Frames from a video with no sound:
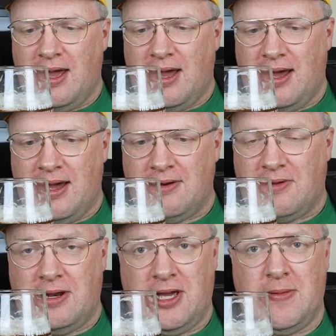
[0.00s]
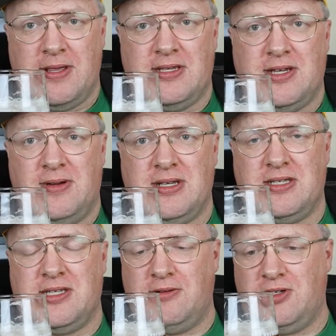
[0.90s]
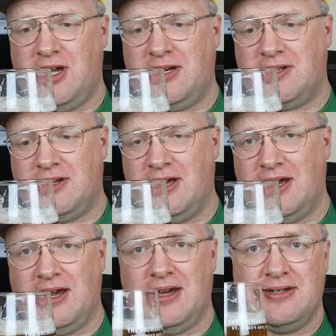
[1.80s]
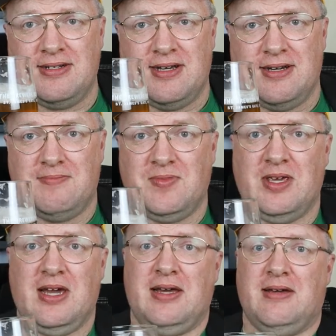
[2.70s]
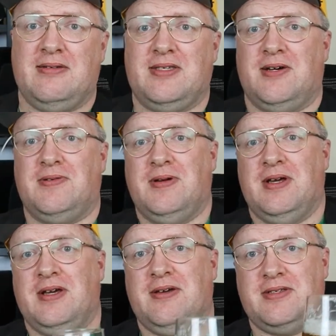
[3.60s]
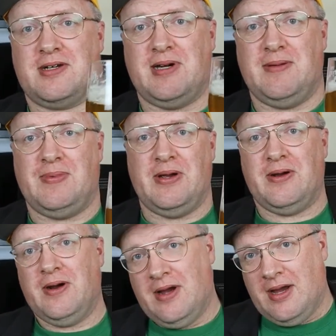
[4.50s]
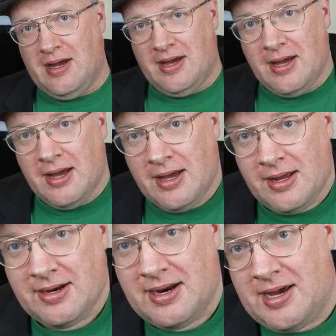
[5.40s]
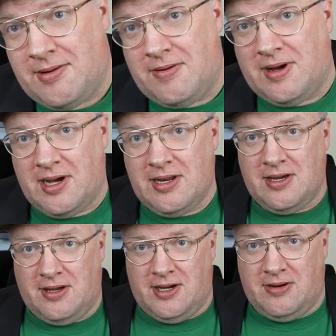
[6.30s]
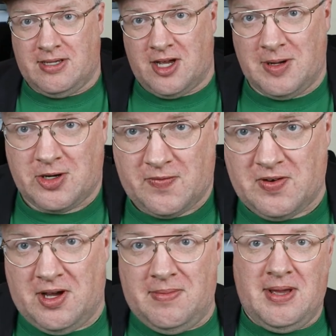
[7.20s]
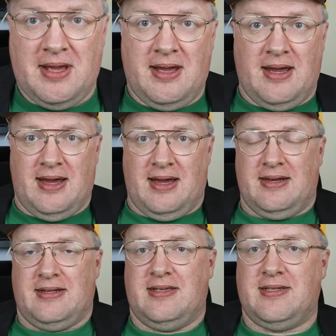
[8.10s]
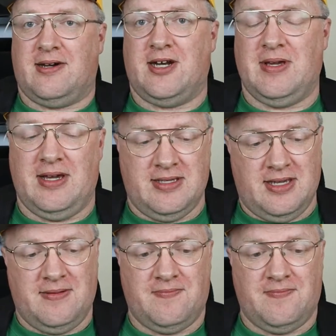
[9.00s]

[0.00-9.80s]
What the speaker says: And what I like about this though is it's so gentle. And yeah, so it's a great beer. Now, a lot of you, I know this is going to be a tough time, and it's not going to be easy.